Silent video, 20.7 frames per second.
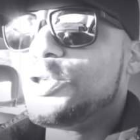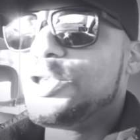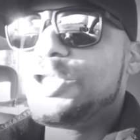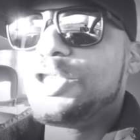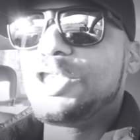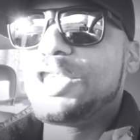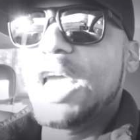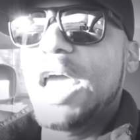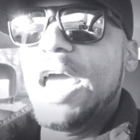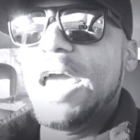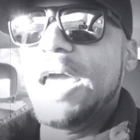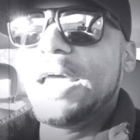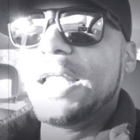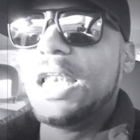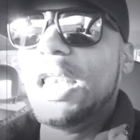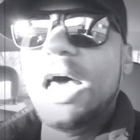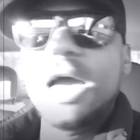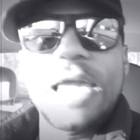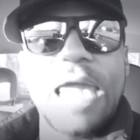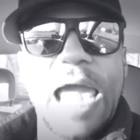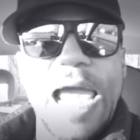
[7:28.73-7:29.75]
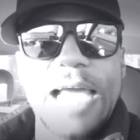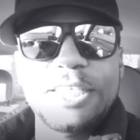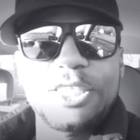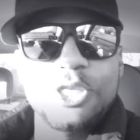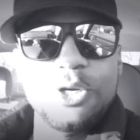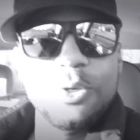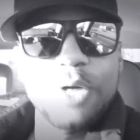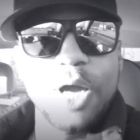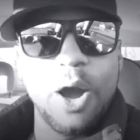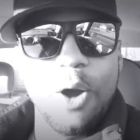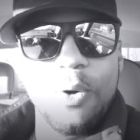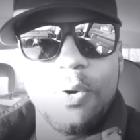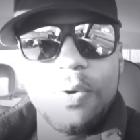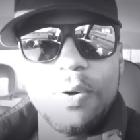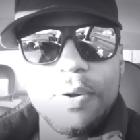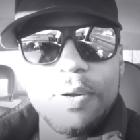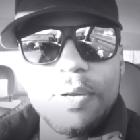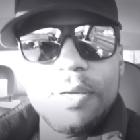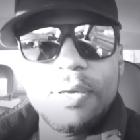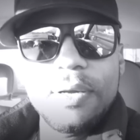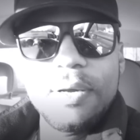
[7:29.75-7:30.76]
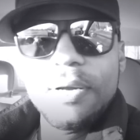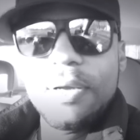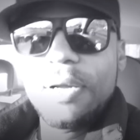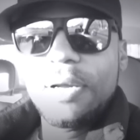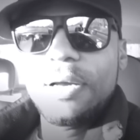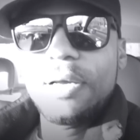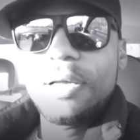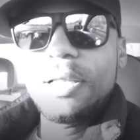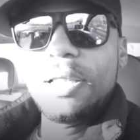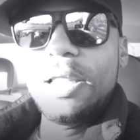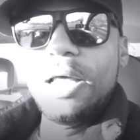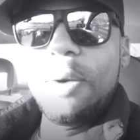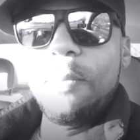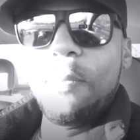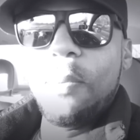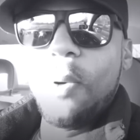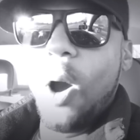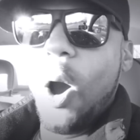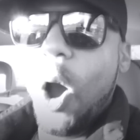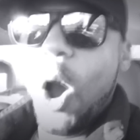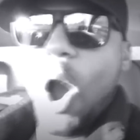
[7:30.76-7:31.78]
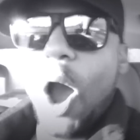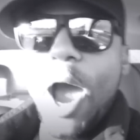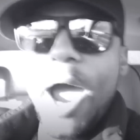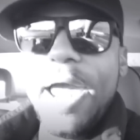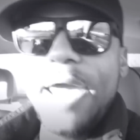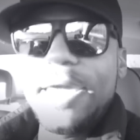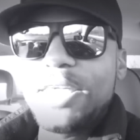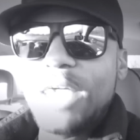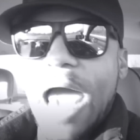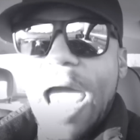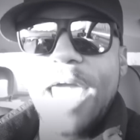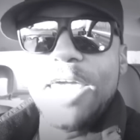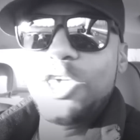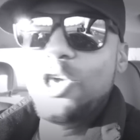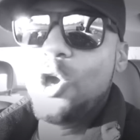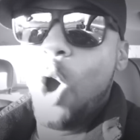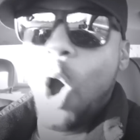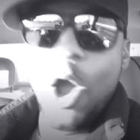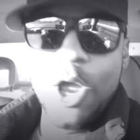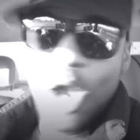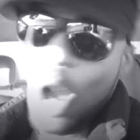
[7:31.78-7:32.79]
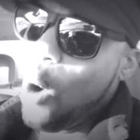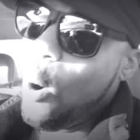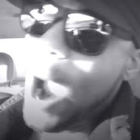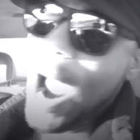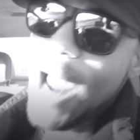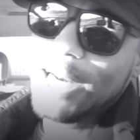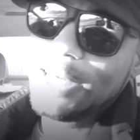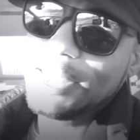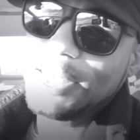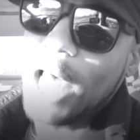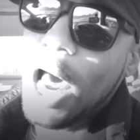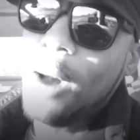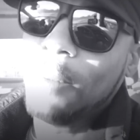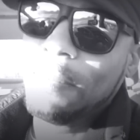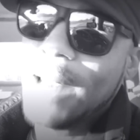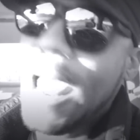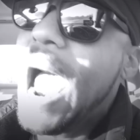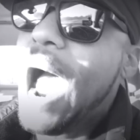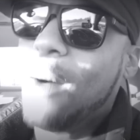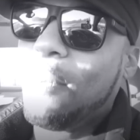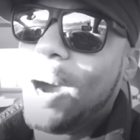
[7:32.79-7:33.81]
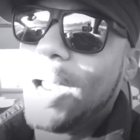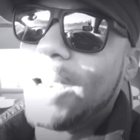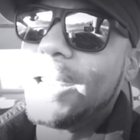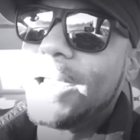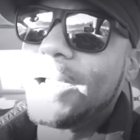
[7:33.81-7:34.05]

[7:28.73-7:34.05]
shit. Look at you go. Look, boy, yeah, you on your way to something now, my